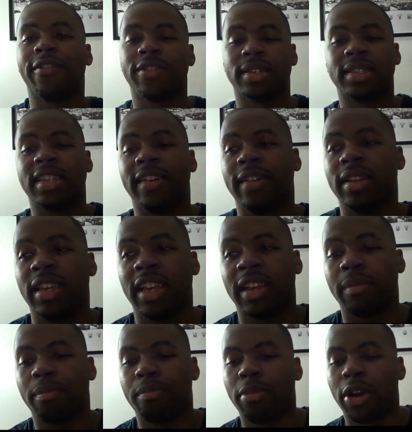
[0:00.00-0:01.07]
facility
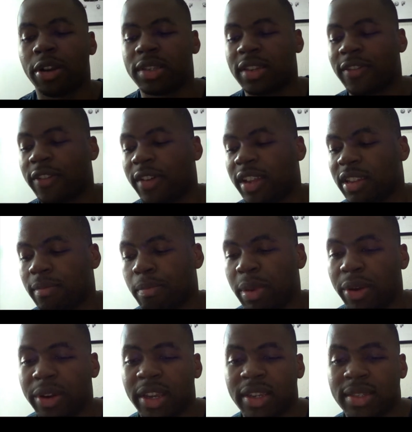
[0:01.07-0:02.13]
and parts of other
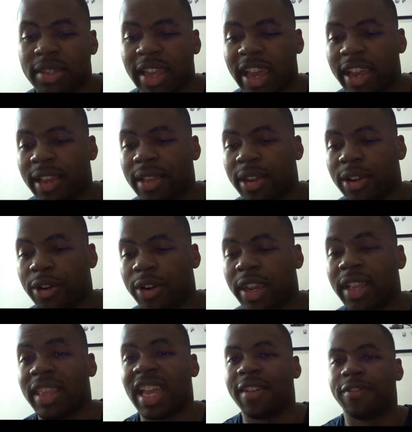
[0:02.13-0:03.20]
buildings that are
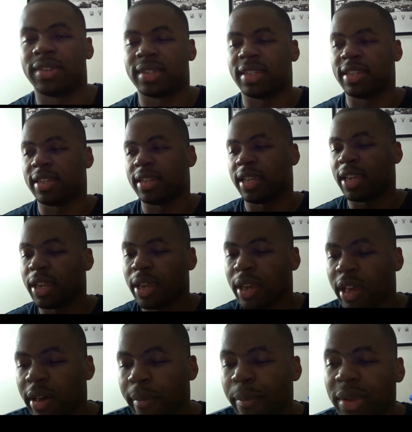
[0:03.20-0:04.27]
in that vicinity,
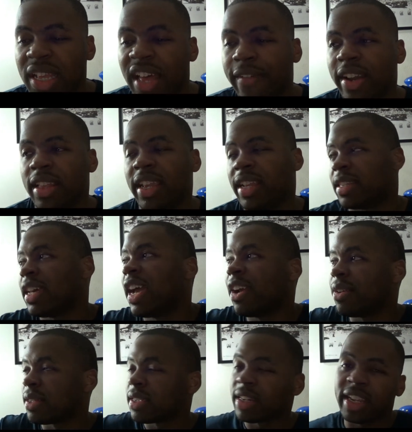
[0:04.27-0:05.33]
but not like the
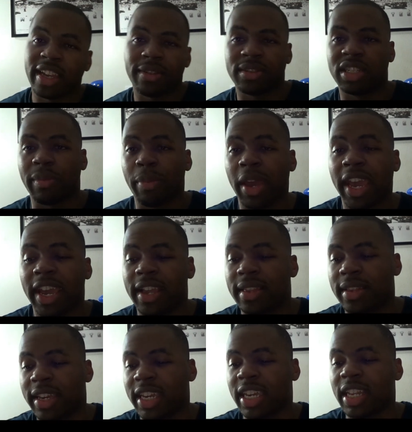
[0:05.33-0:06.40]
entire city of
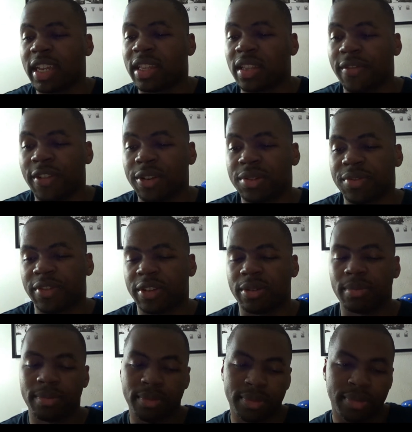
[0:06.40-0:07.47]
Japan like he did in the first film.